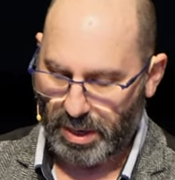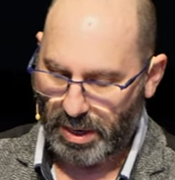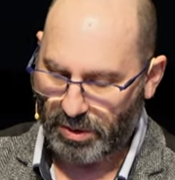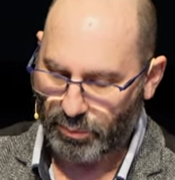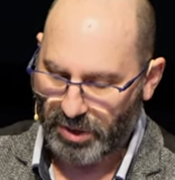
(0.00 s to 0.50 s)

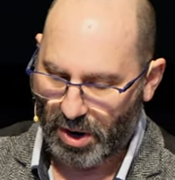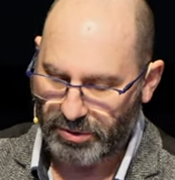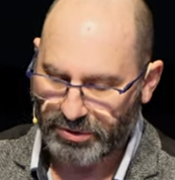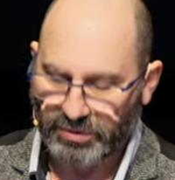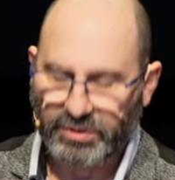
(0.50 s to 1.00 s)
And we're
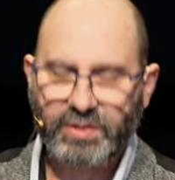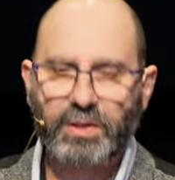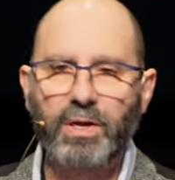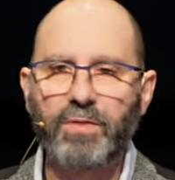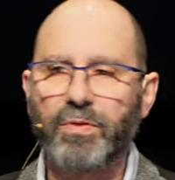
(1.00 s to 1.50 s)
going to just
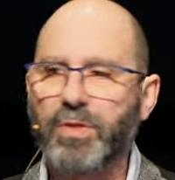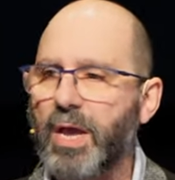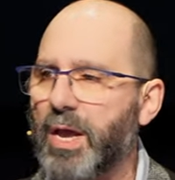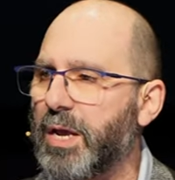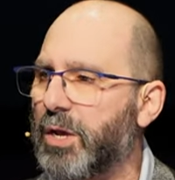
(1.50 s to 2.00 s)
leave it
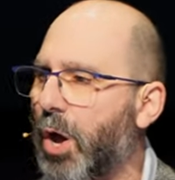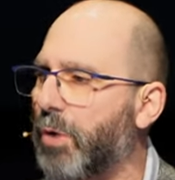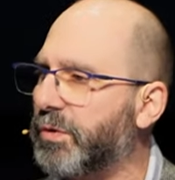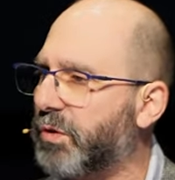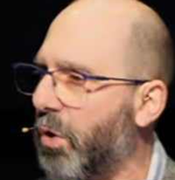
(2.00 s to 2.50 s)
there. He
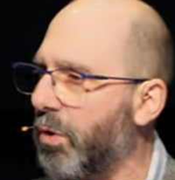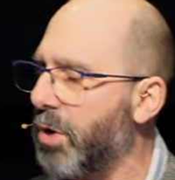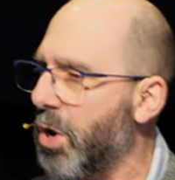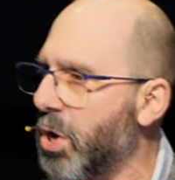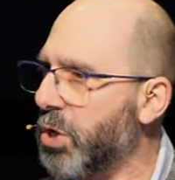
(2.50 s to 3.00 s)
goes on
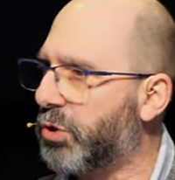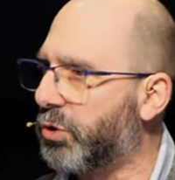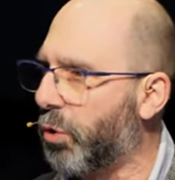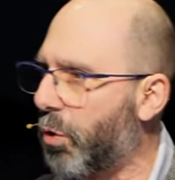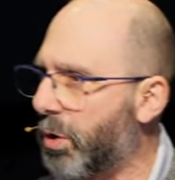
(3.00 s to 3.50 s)
to
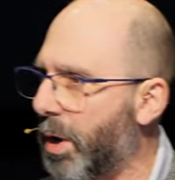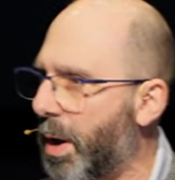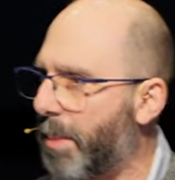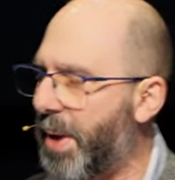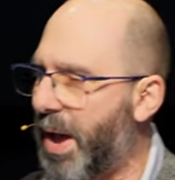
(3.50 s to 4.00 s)
talk
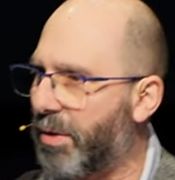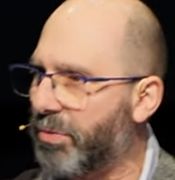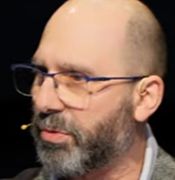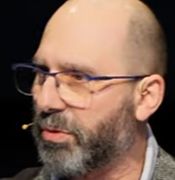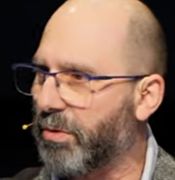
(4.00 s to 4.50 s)

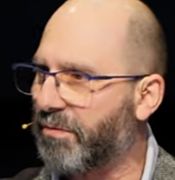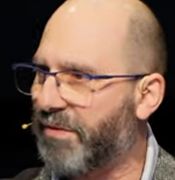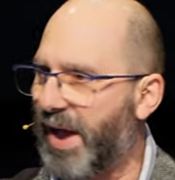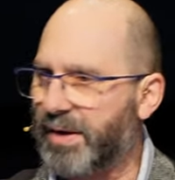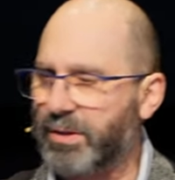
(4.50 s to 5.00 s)
about the
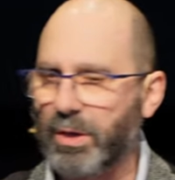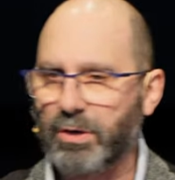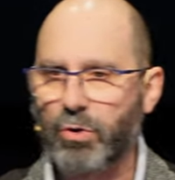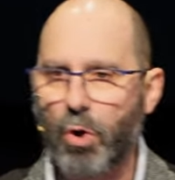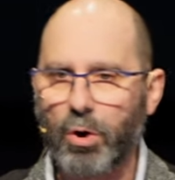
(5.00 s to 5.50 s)
fact
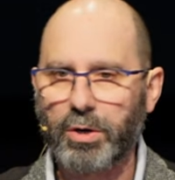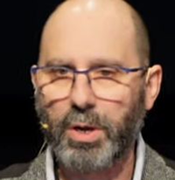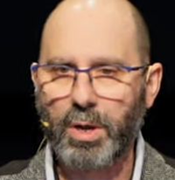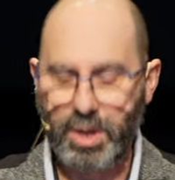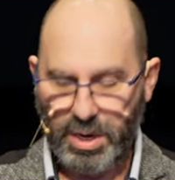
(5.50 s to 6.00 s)
that God
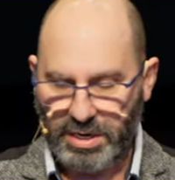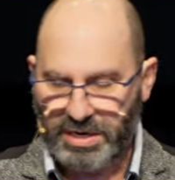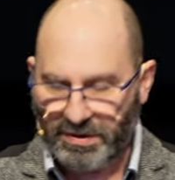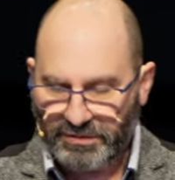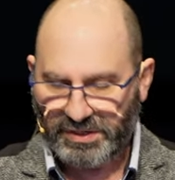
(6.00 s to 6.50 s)

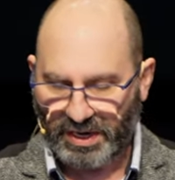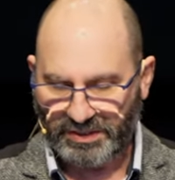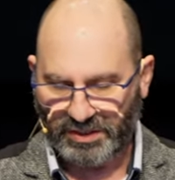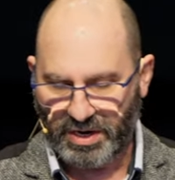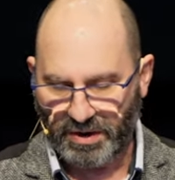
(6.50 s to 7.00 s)
gives
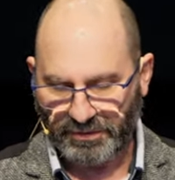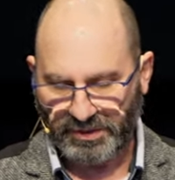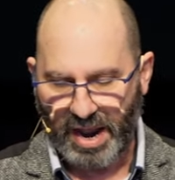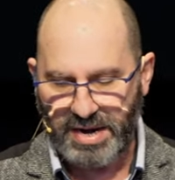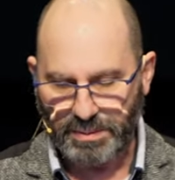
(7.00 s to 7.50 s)
us gifts
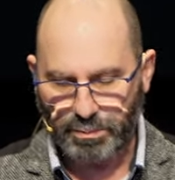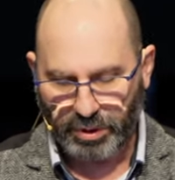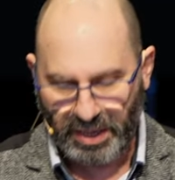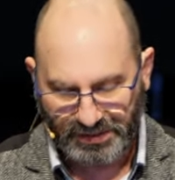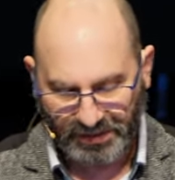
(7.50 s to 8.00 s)
and he
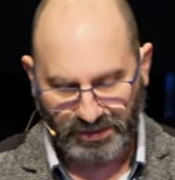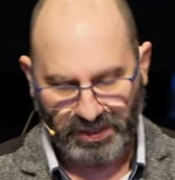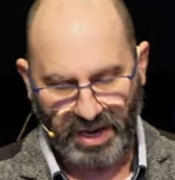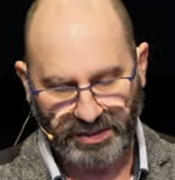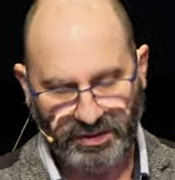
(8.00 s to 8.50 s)
blesses
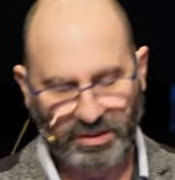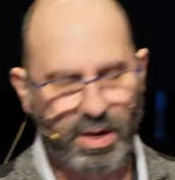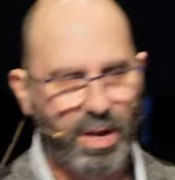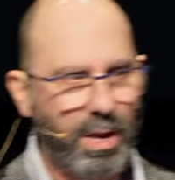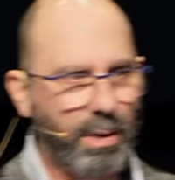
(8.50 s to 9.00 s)
us,
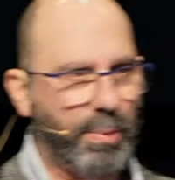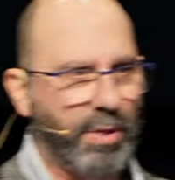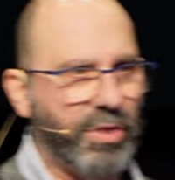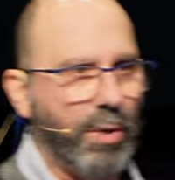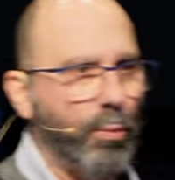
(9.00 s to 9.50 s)

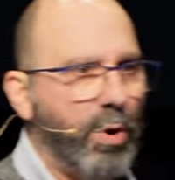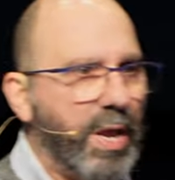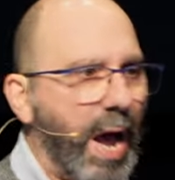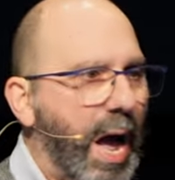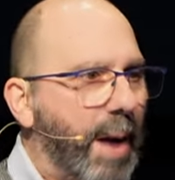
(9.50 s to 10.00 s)
but that
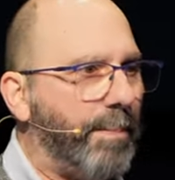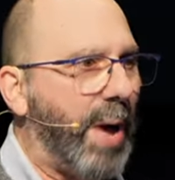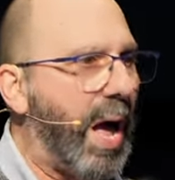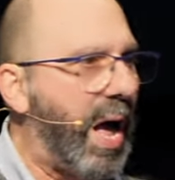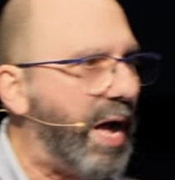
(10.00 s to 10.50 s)
we are
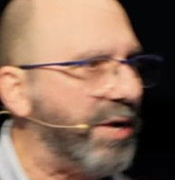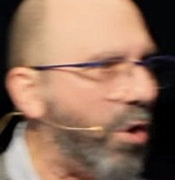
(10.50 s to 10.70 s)
part